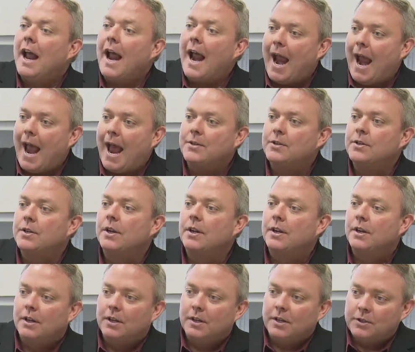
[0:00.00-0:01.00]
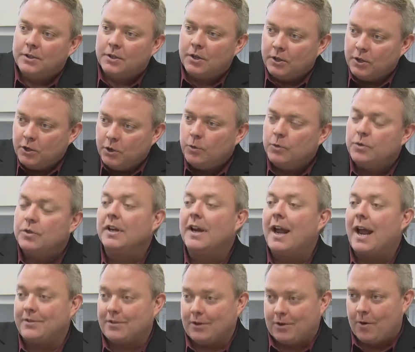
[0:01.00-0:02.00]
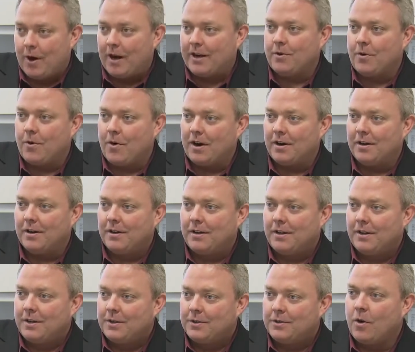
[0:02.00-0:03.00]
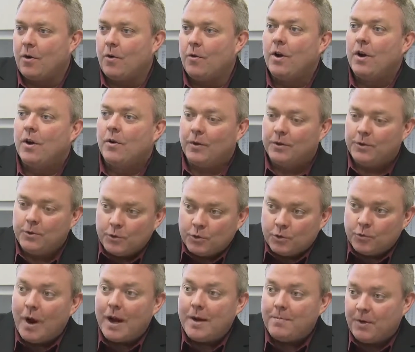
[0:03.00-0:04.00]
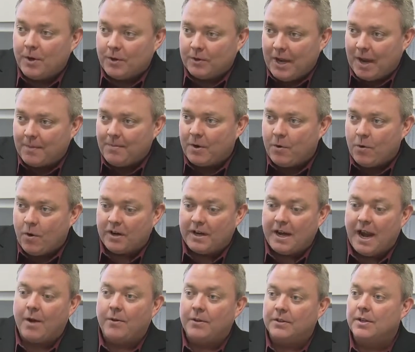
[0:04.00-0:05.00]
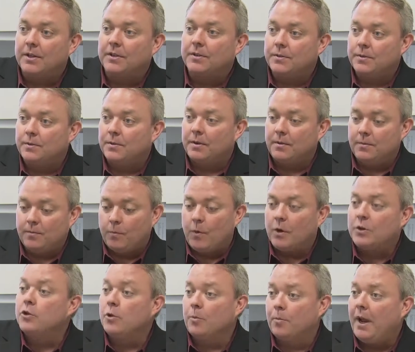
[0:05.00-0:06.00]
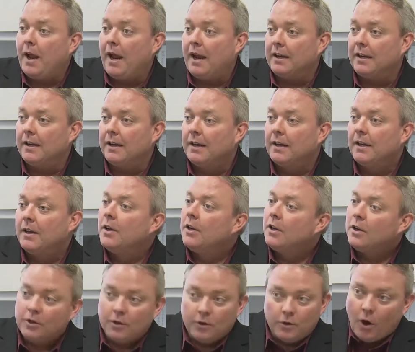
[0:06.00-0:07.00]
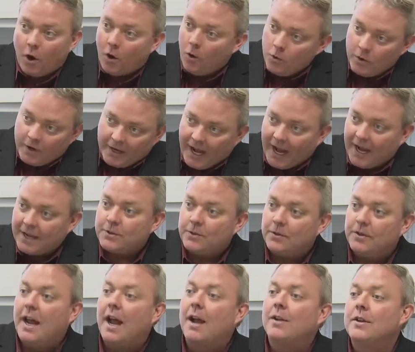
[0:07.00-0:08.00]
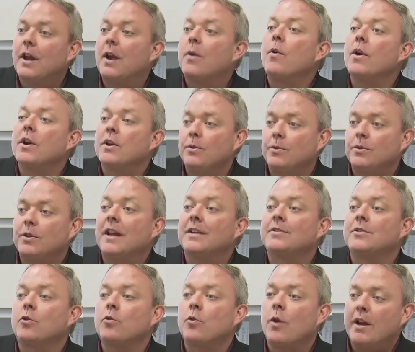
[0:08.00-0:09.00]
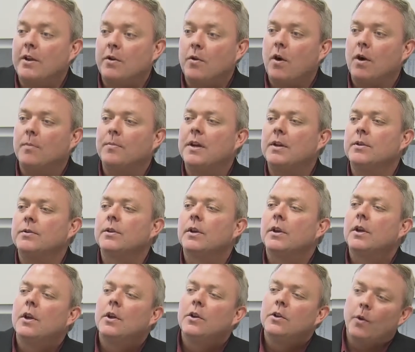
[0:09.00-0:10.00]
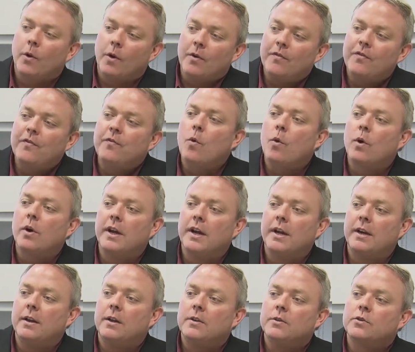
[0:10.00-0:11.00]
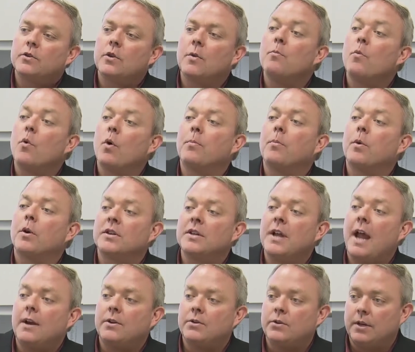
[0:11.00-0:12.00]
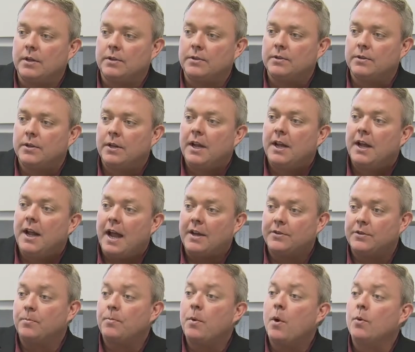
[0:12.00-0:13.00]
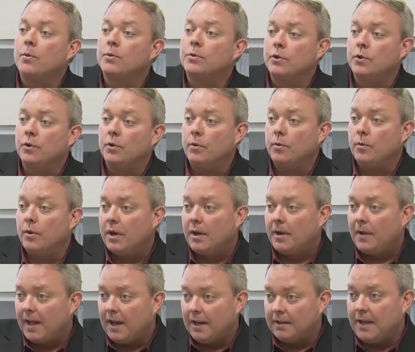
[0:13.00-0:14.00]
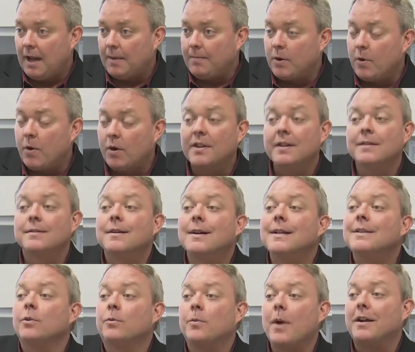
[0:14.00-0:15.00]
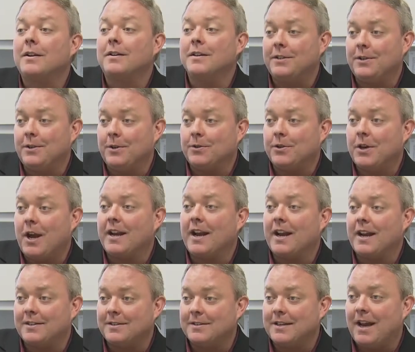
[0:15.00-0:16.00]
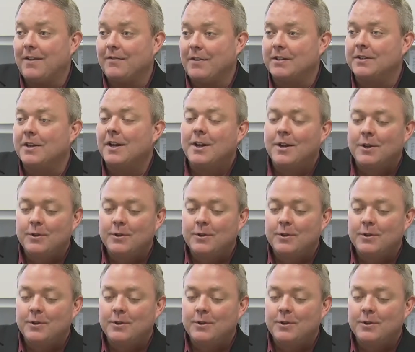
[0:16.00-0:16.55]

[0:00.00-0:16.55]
Ask to use it as a credit card. So when you swipe your debit card now, it says, what's your PIN? No, cancel it out and say, I want to use it as a credit card, because you're afforded some more protections as opposed to a debit card that's linked directly to your checking and savings.